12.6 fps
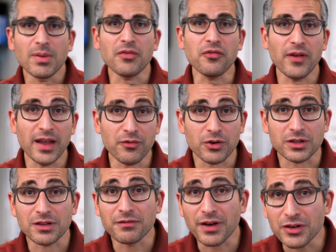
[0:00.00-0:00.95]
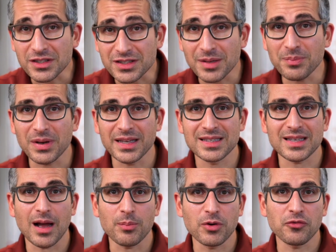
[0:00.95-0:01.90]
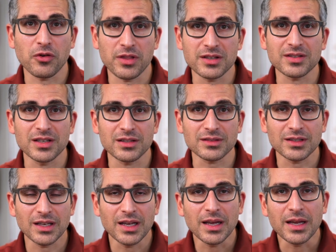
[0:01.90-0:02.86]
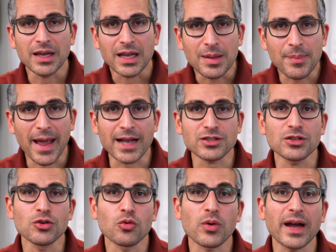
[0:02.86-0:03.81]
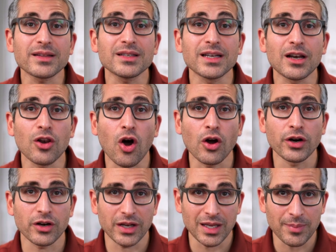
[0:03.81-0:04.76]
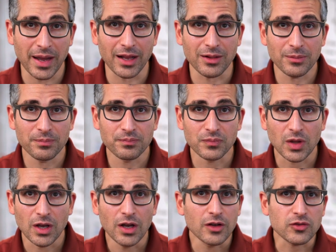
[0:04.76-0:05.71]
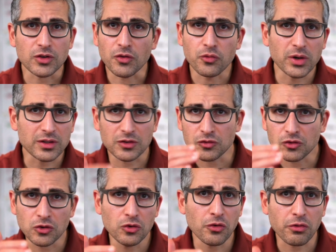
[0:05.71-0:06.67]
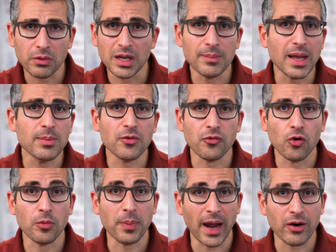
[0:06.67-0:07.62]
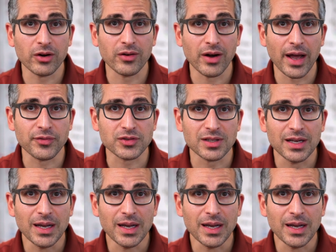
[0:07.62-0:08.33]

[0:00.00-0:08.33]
favorite and very simple example for this is, imagine you're writing a longer email. So you've written 2, 3, maybe 4 paragraphs,